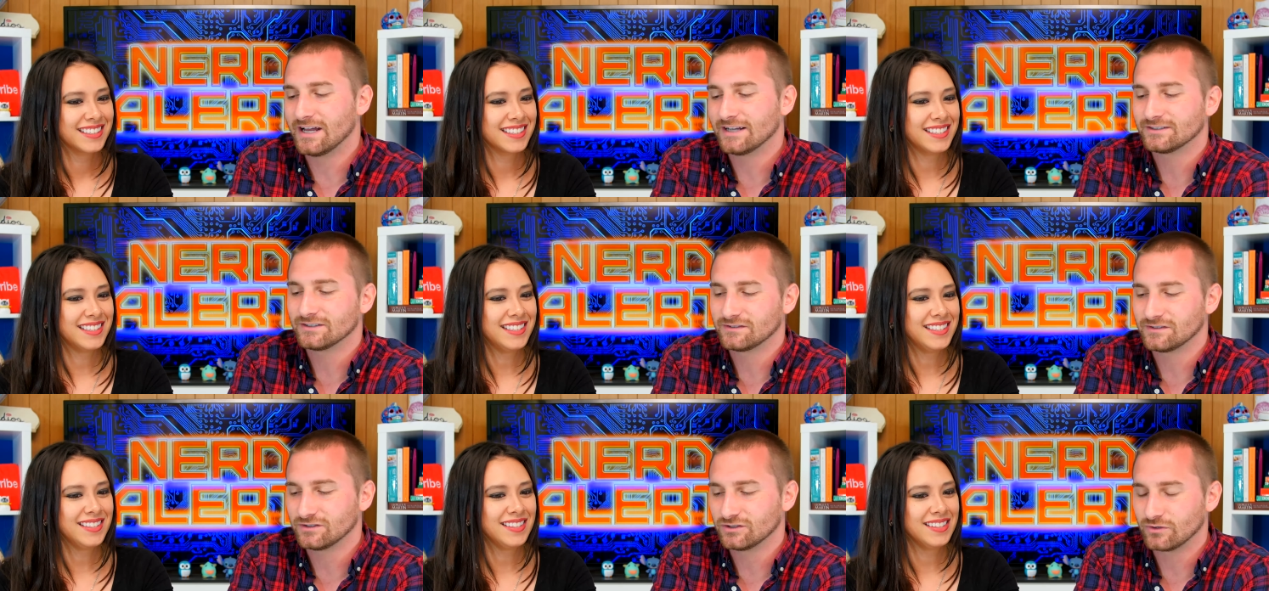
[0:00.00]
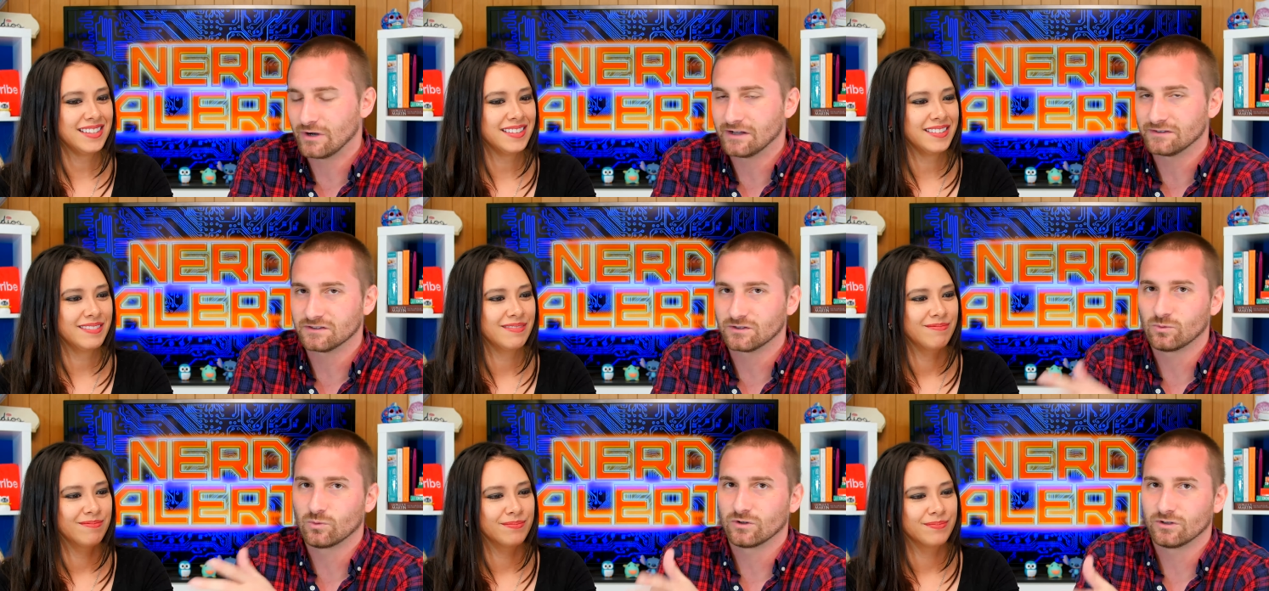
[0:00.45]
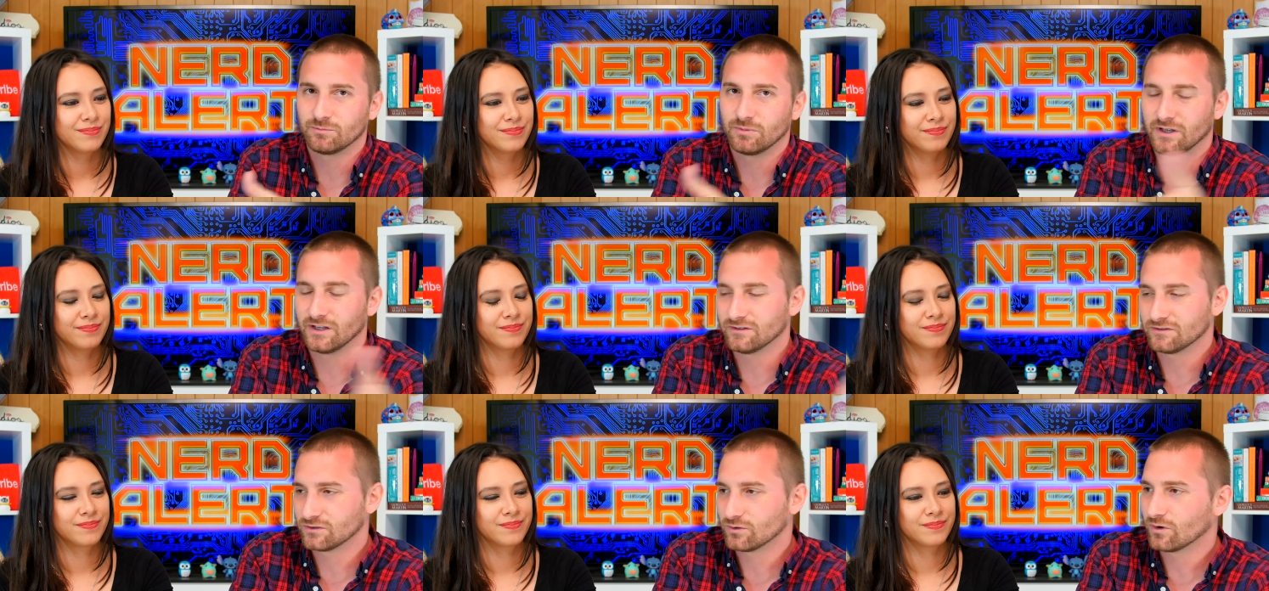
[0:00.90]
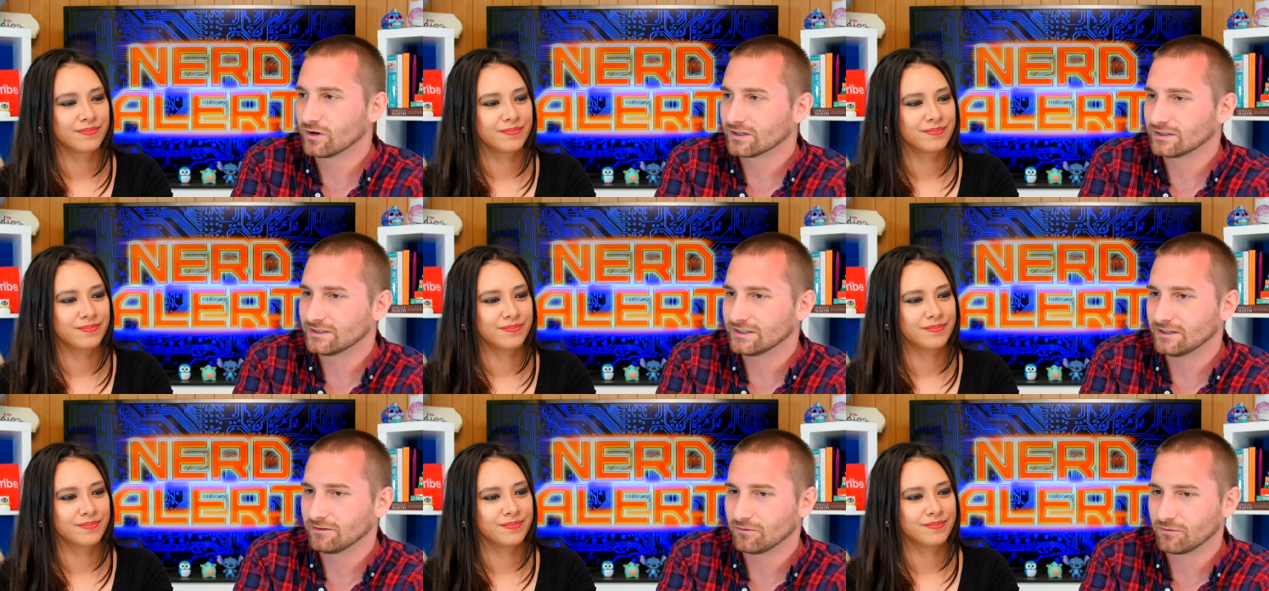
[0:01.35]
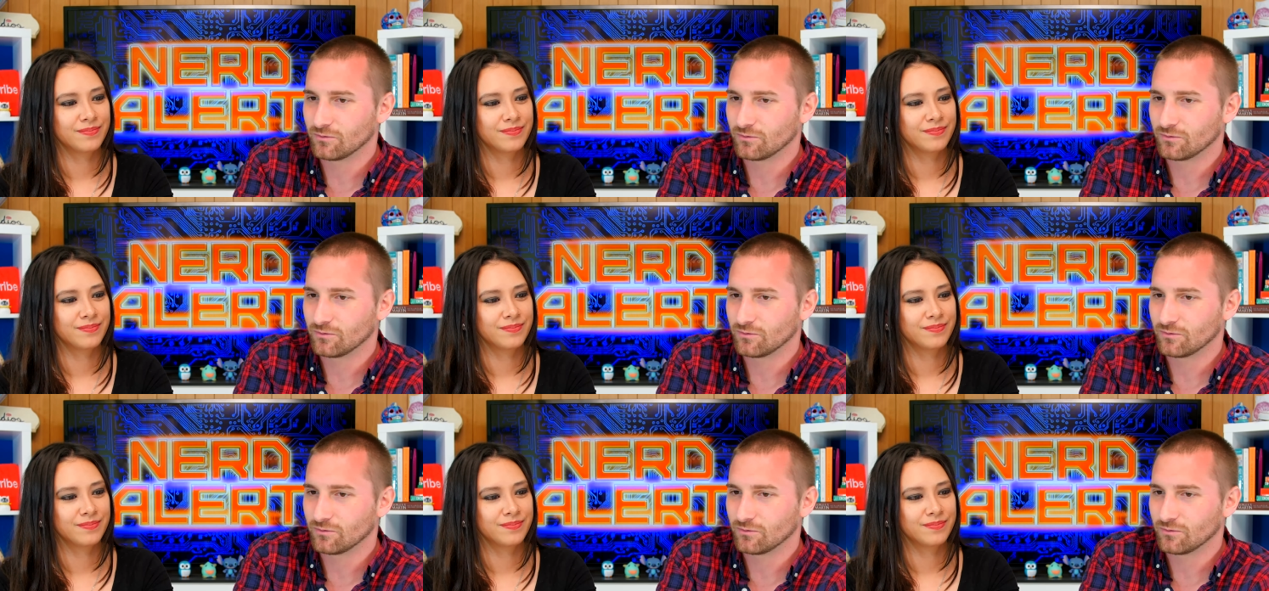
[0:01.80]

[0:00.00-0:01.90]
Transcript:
Speaker 1: not just in Jurassic World, but historically